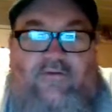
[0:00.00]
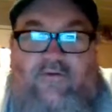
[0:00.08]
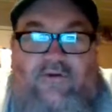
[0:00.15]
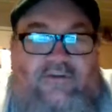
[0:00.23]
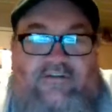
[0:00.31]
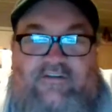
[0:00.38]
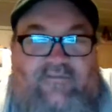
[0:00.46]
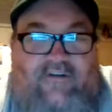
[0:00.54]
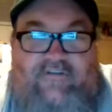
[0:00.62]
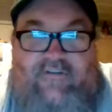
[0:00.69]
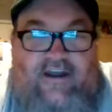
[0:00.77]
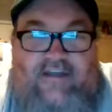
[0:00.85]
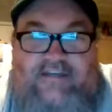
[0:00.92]
to worst, if
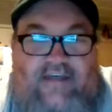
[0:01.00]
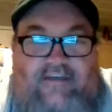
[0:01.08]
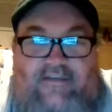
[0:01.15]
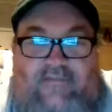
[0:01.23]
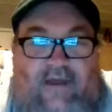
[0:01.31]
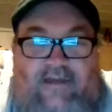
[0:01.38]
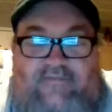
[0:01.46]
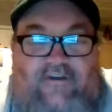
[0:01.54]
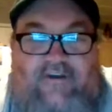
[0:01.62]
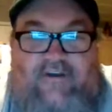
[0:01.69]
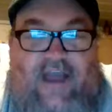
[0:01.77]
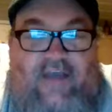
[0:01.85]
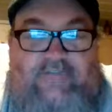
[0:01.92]
I've got to take them out of
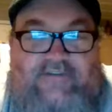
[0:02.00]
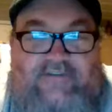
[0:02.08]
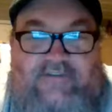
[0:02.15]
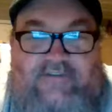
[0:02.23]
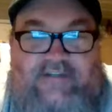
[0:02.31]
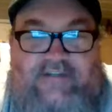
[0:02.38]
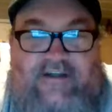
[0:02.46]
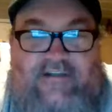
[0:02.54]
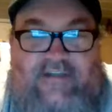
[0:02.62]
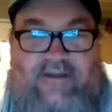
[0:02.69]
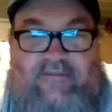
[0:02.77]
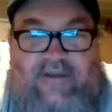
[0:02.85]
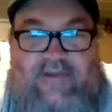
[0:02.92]
their capsules, it's not
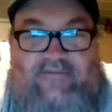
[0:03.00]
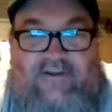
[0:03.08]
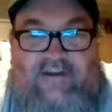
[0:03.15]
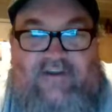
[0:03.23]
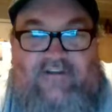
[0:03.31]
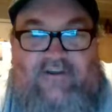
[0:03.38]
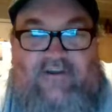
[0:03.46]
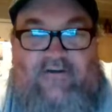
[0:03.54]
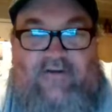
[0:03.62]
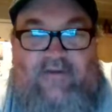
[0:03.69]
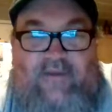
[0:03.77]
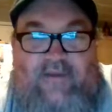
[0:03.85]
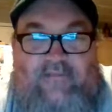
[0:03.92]
that big of a deal. You know
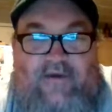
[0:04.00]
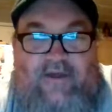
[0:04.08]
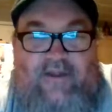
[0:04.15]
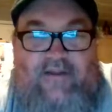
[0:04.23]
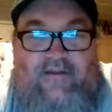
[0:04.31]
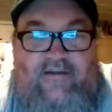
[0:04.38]
what I mean? But